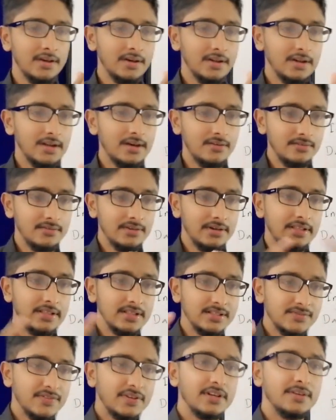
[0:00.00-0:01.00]
now in
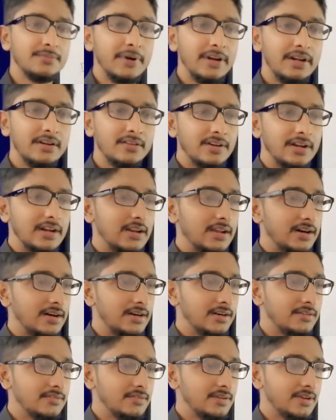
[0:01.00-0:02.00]
this fingerprint
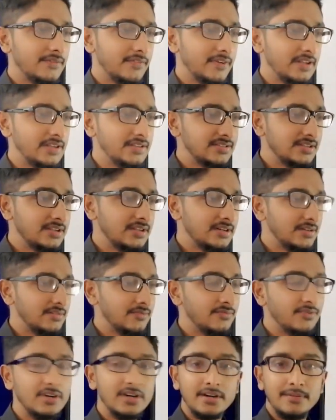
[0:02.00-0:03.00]
reader, if it is in a
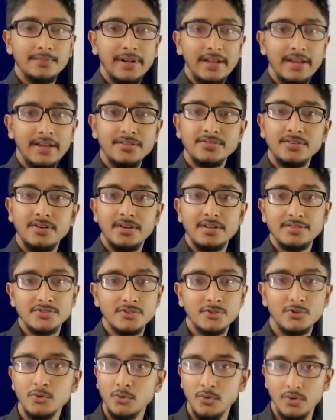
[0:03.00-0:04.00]
workplace or a
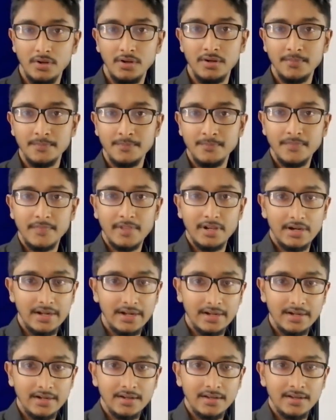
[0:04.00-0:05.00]
school,
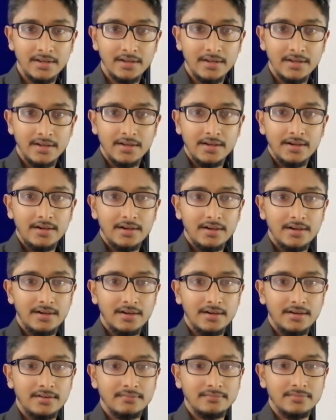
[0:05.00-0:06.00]
right?
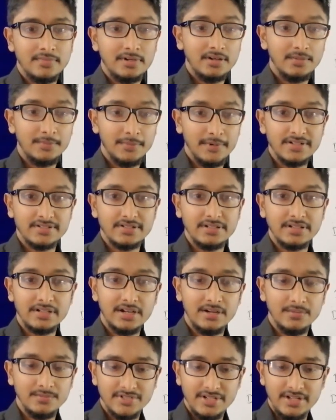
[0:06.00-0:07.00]
A person
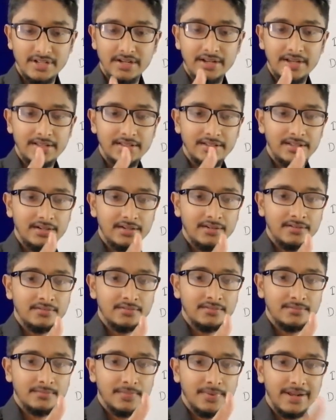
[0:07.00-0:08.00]
comes in and then
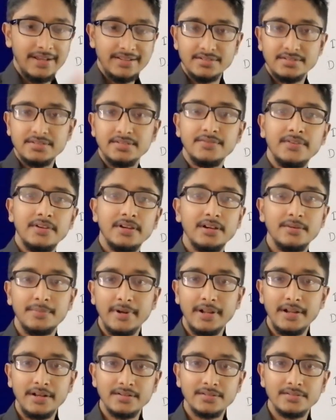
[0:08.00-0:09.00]
places a
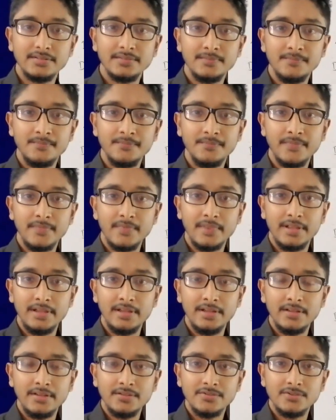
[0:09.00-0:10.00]
fingerprint.
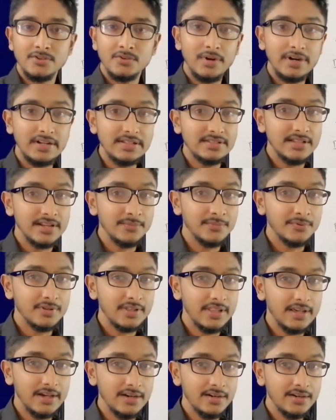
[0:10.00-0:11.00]
So what is the
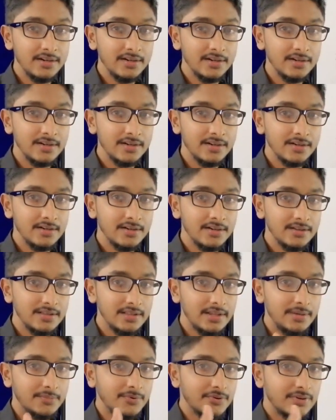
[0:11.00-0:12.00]
input there?
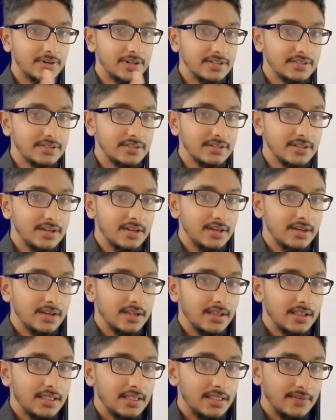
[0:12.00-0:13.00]
The input is
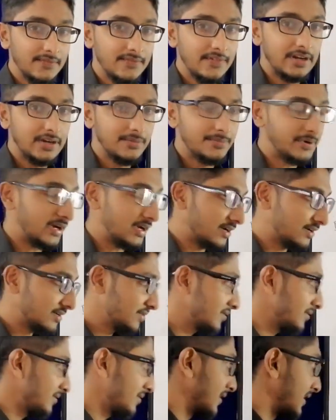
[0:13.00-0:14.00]
the fingerprint,
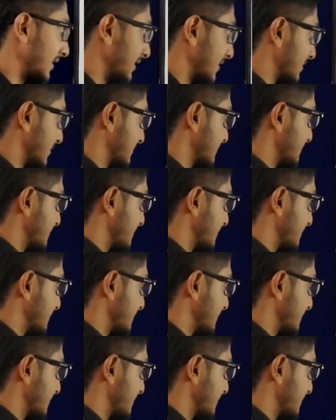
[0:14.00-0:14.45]
right?